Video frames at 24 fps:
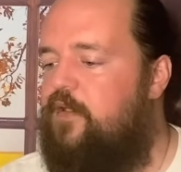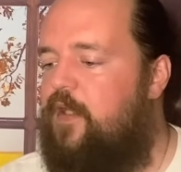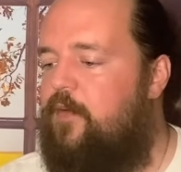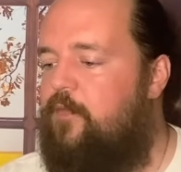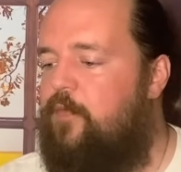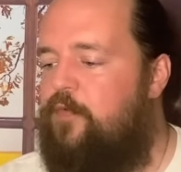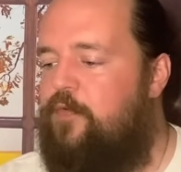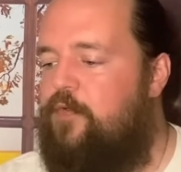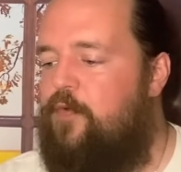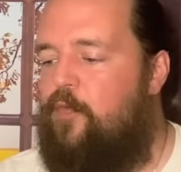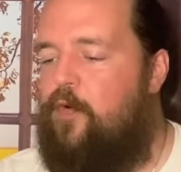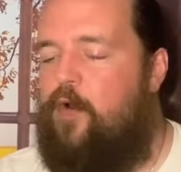Then
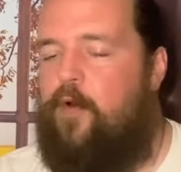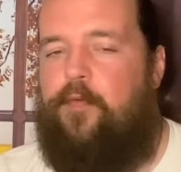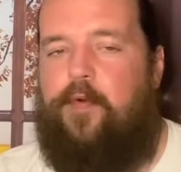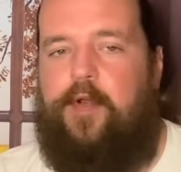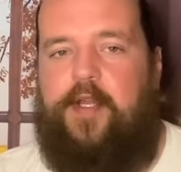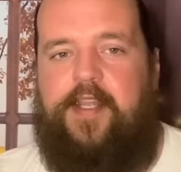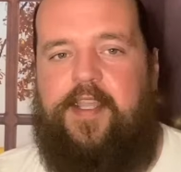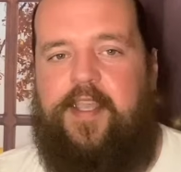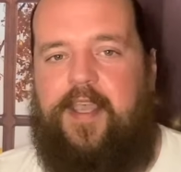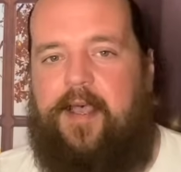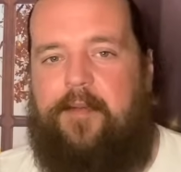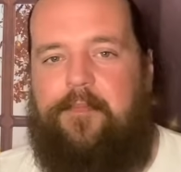we'll do our
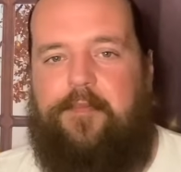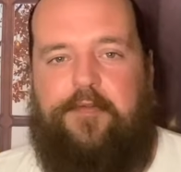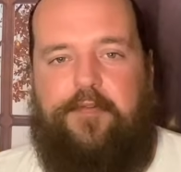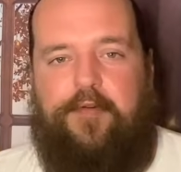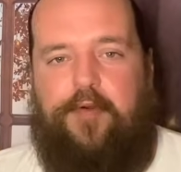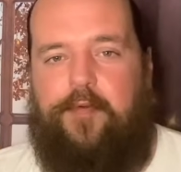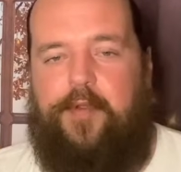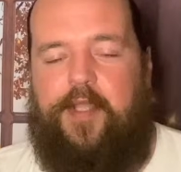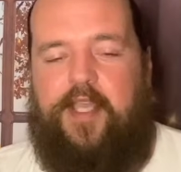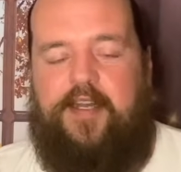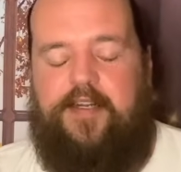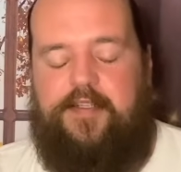recap before
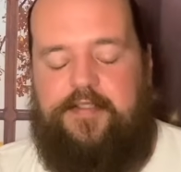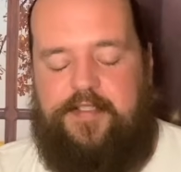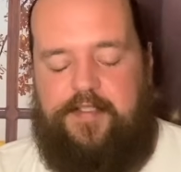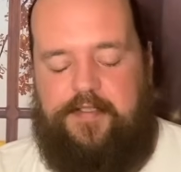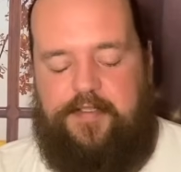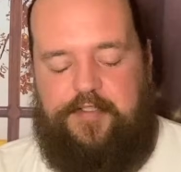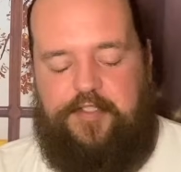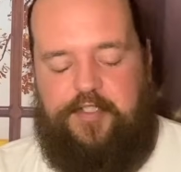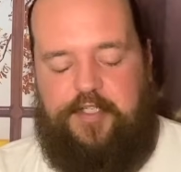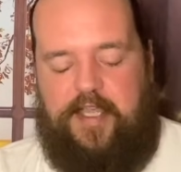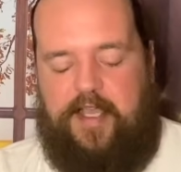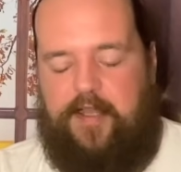we get into
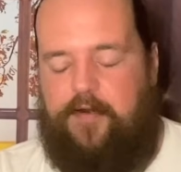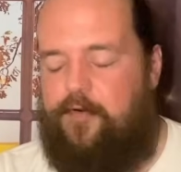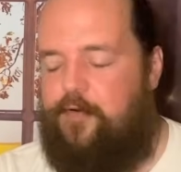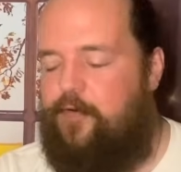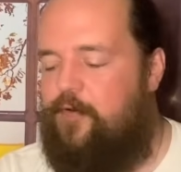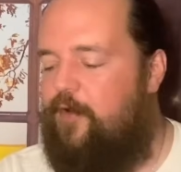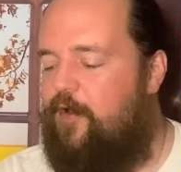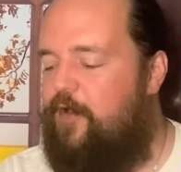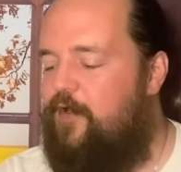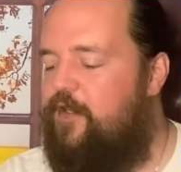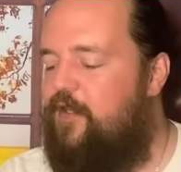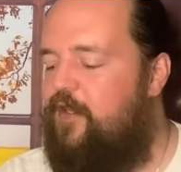the shadow
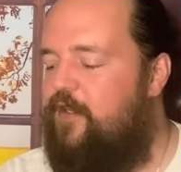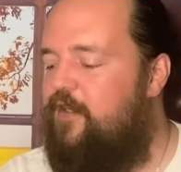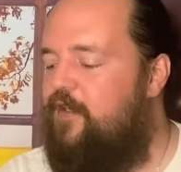card.